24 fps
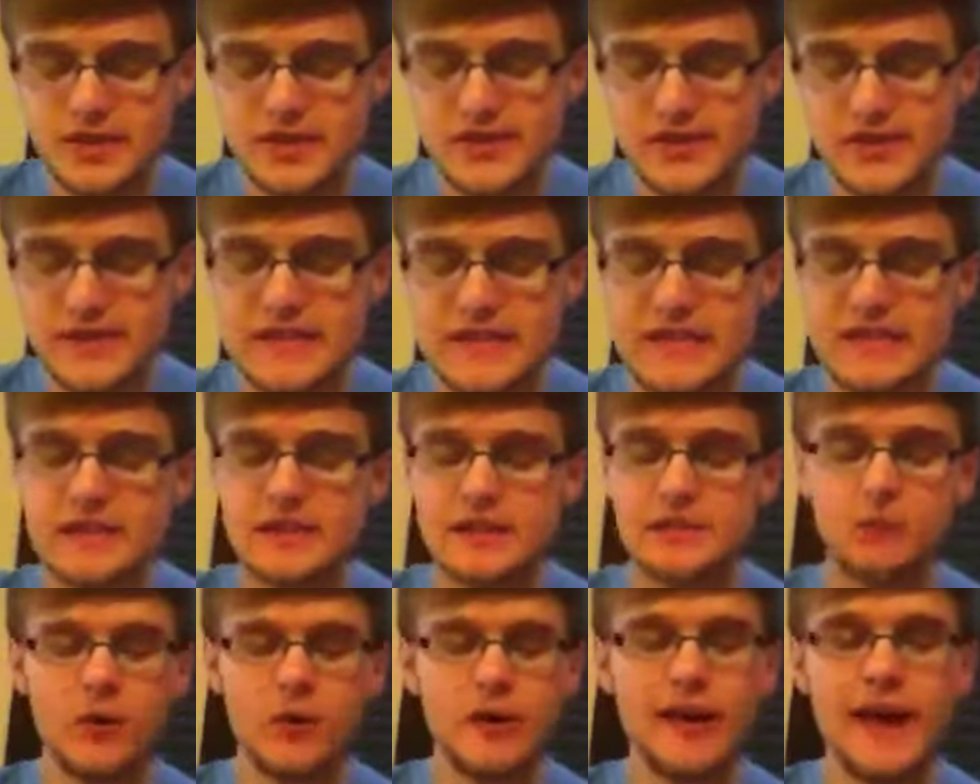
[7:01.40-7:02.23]
sin.
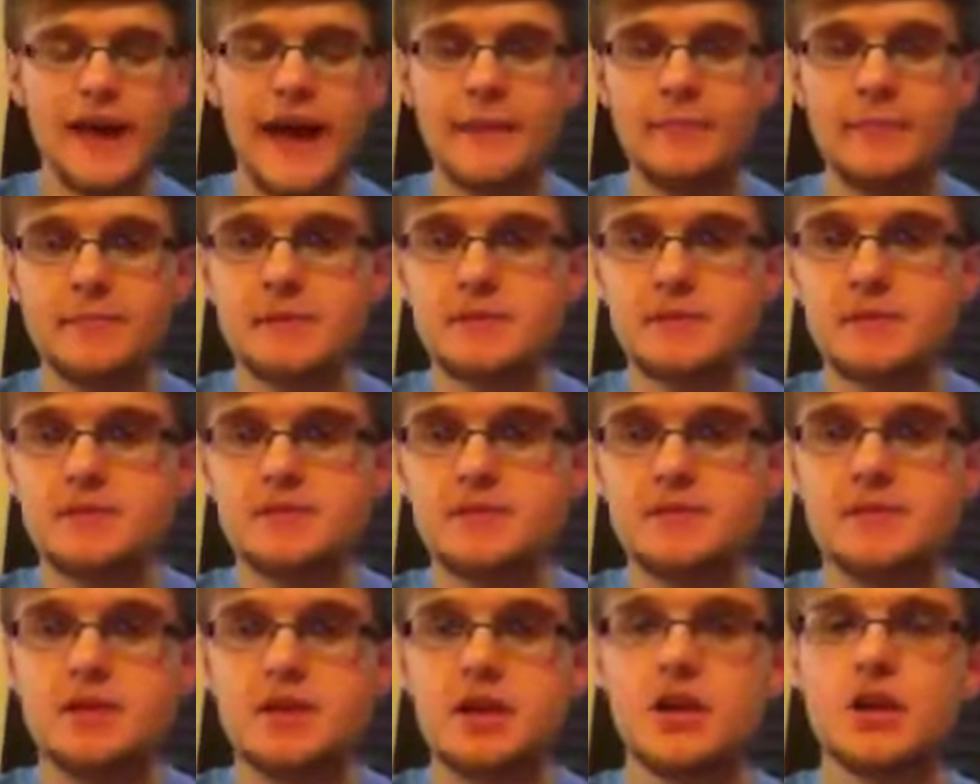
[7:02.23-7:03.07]
And what
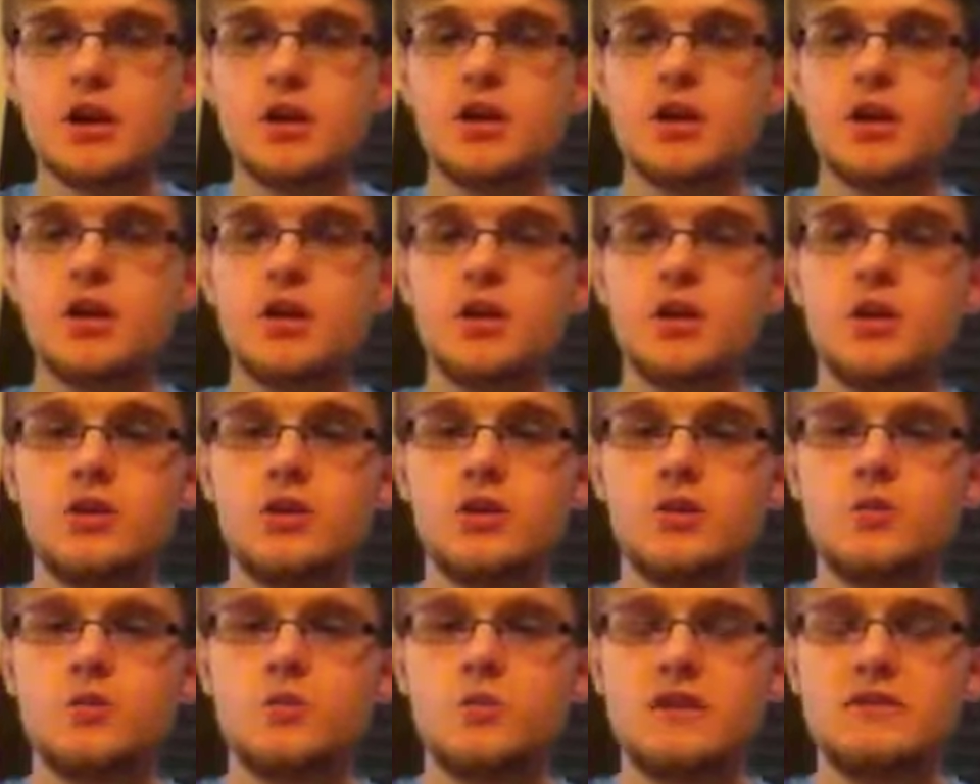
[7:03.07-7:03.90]
happens?
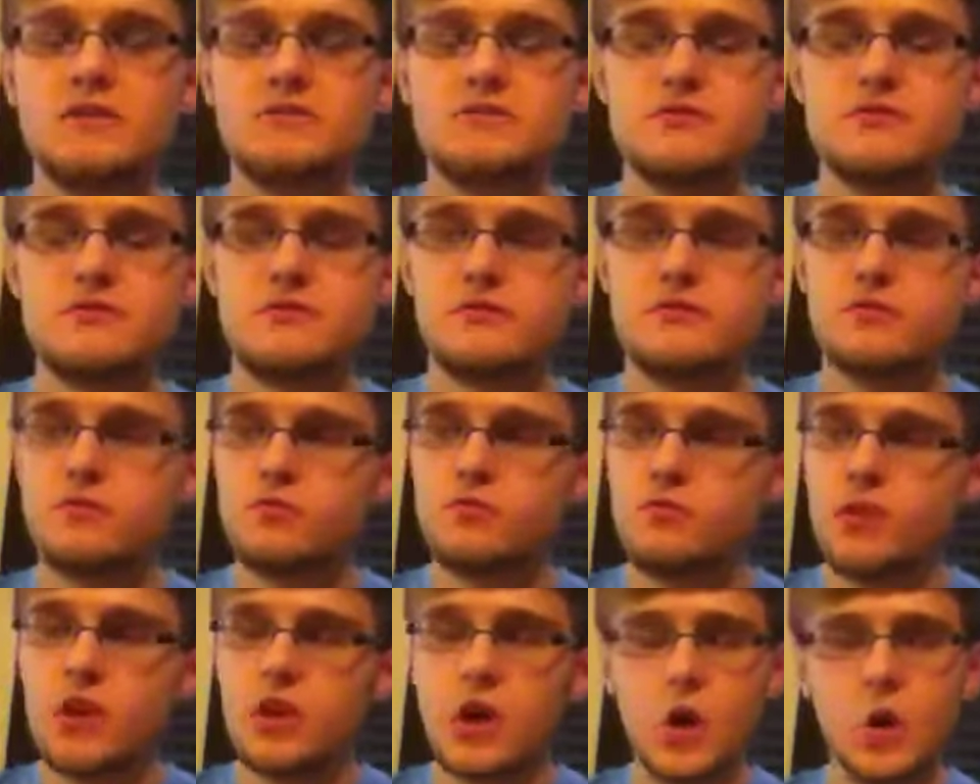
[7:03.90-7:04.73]
We
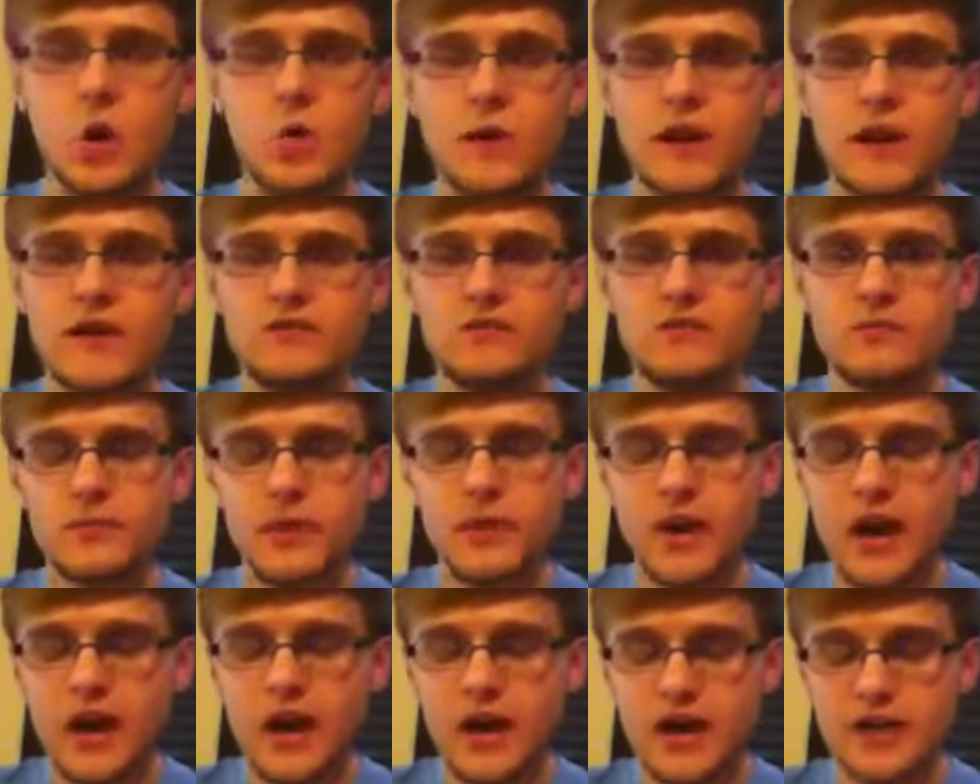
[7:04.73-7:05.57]
go away from
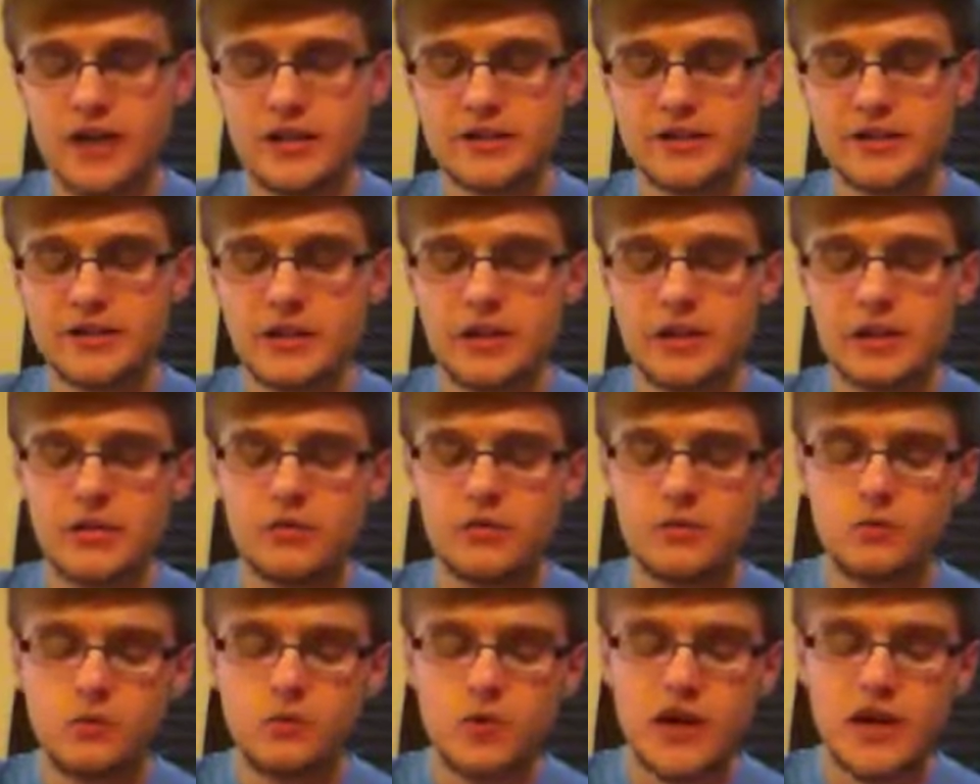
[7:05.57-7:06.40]
God.
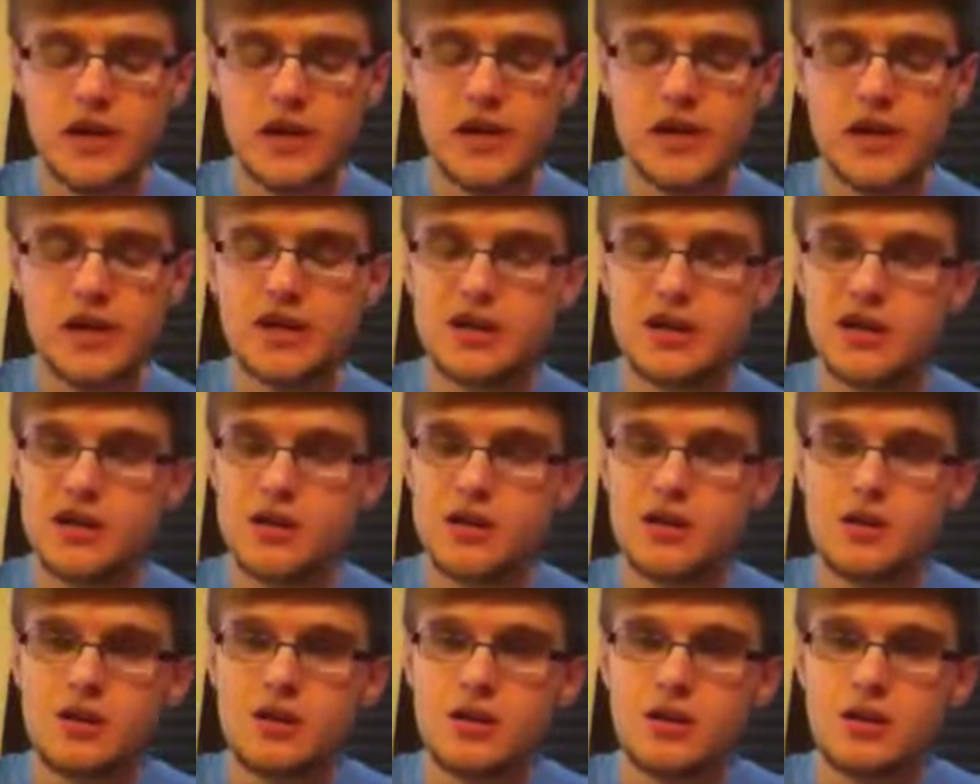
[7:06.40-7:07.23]
We
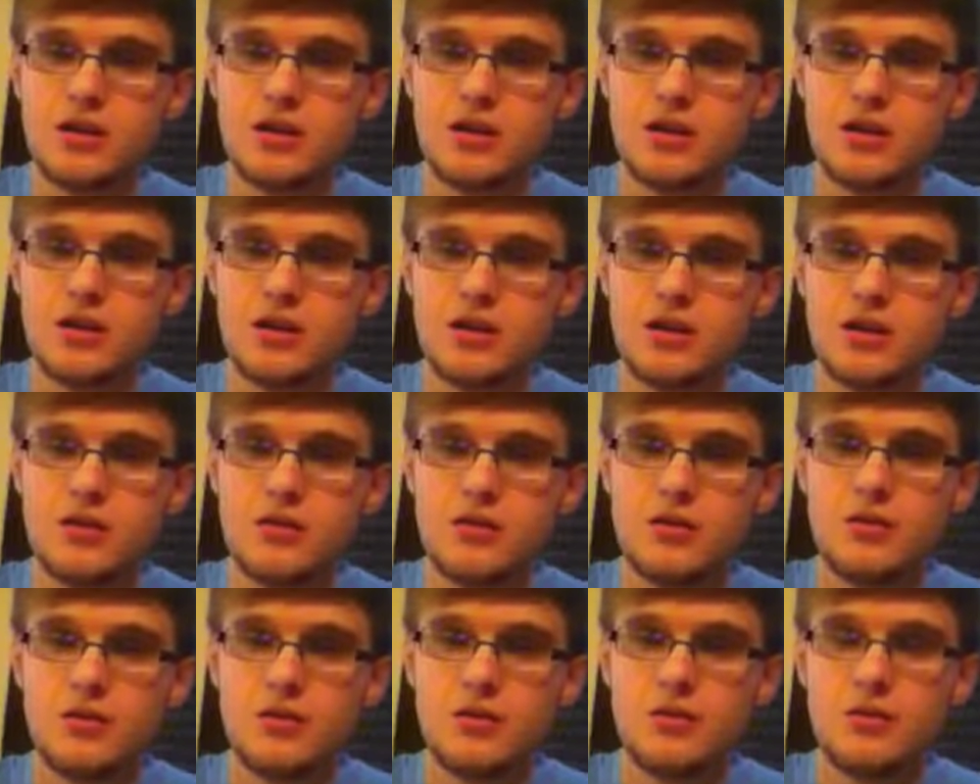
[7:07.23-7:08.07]

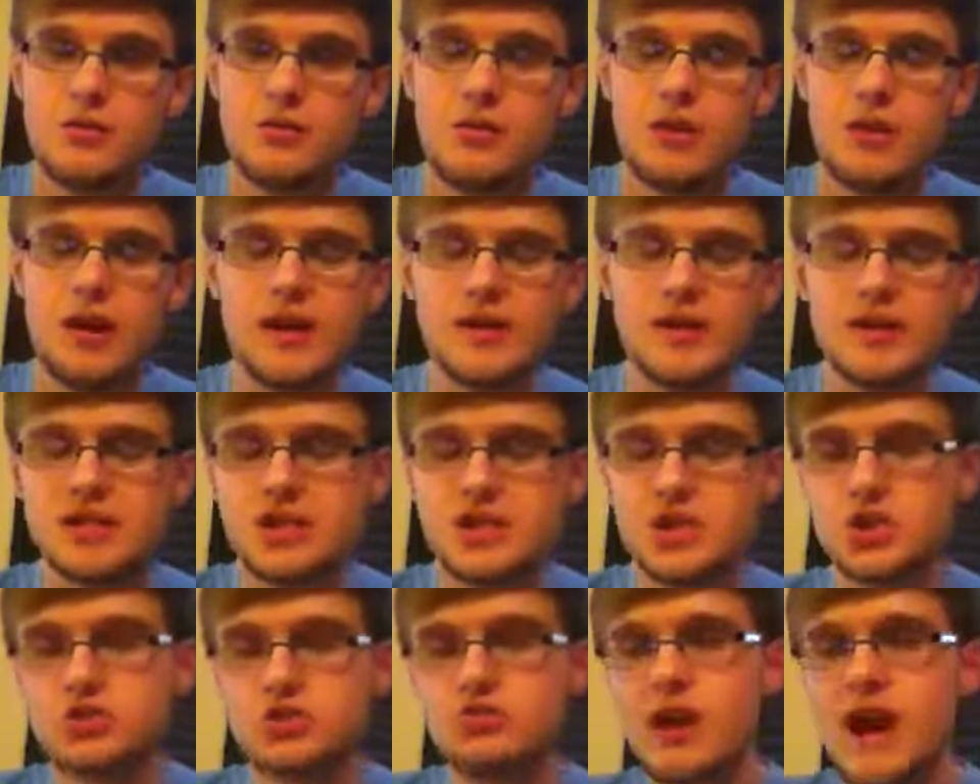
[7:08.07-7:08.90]
get
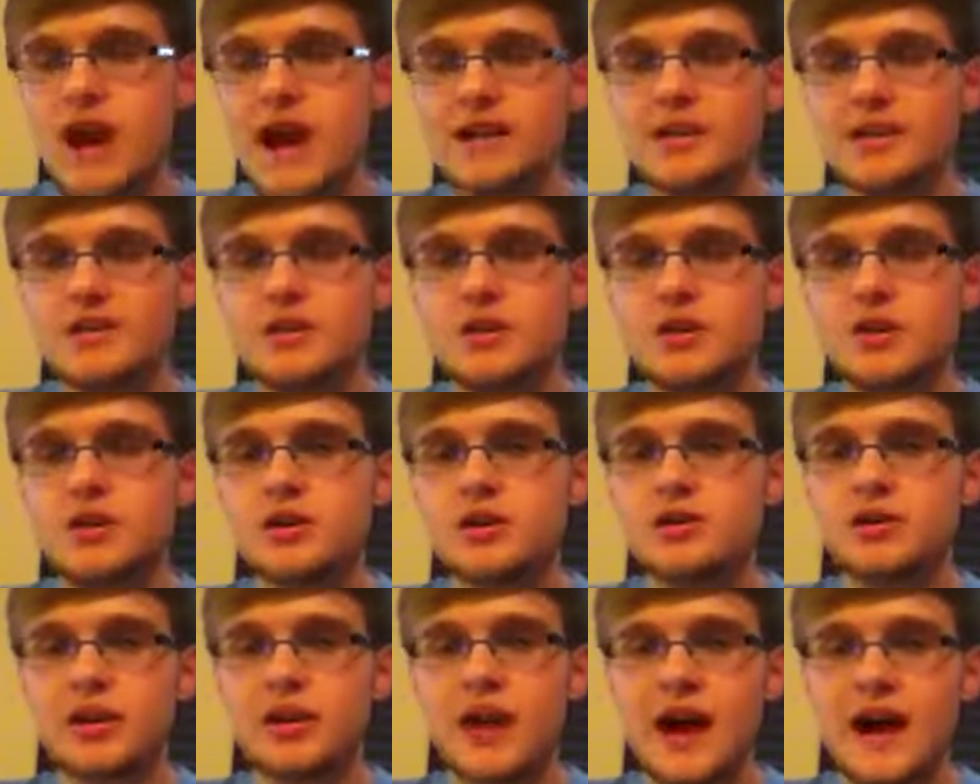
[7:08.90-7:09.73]
distracted
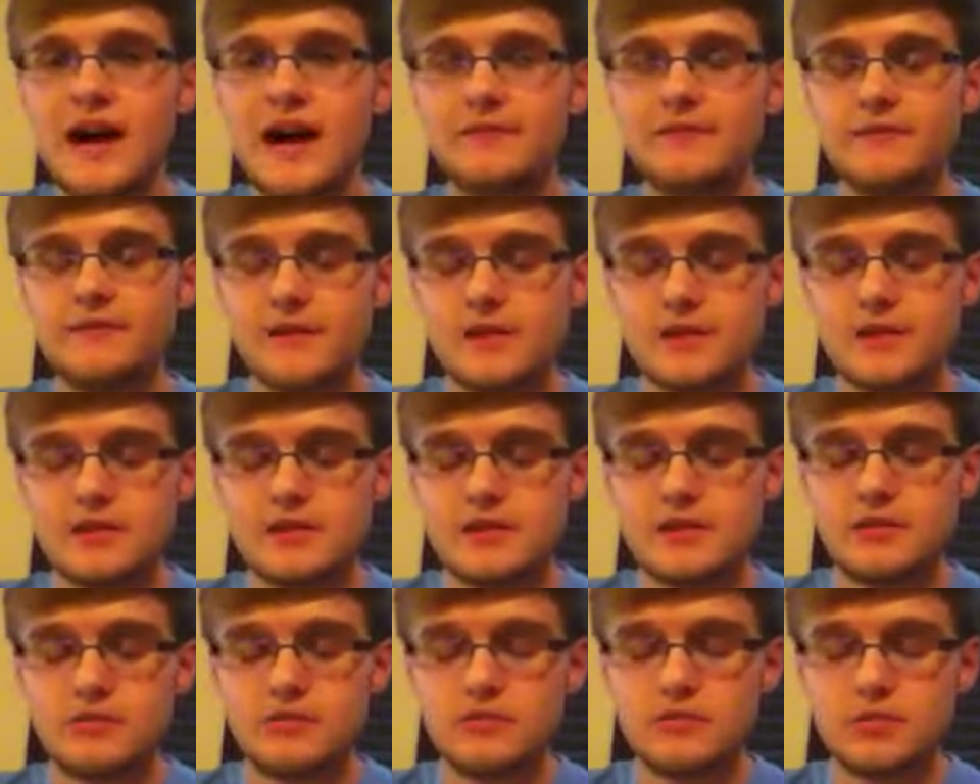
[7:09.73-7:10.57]
on life
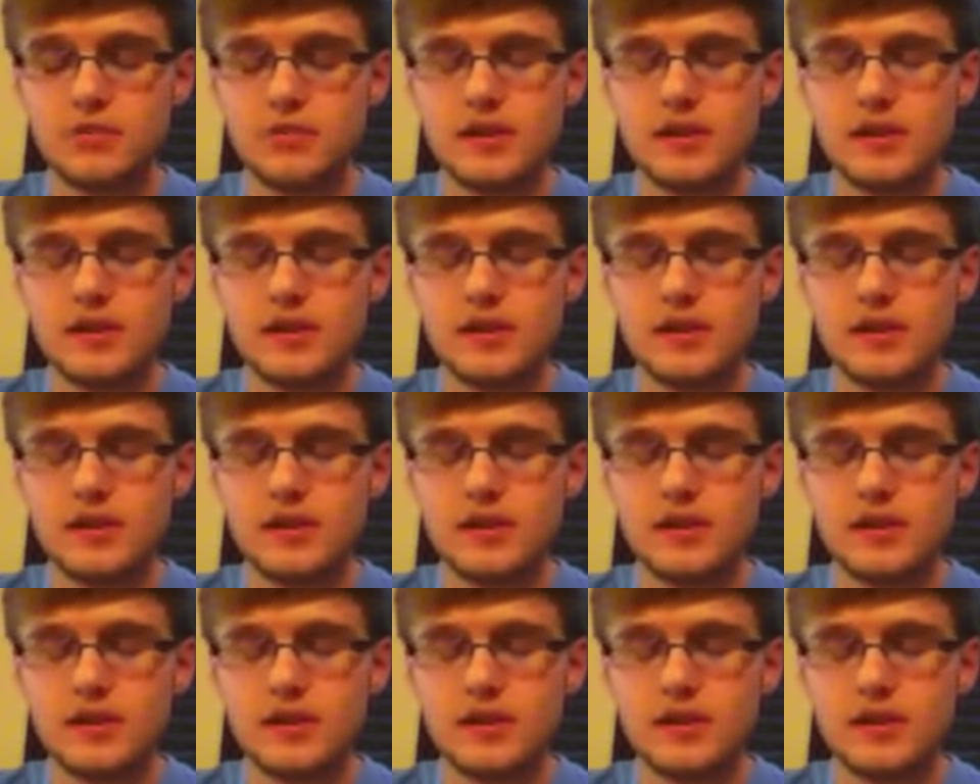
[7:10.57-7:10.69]
and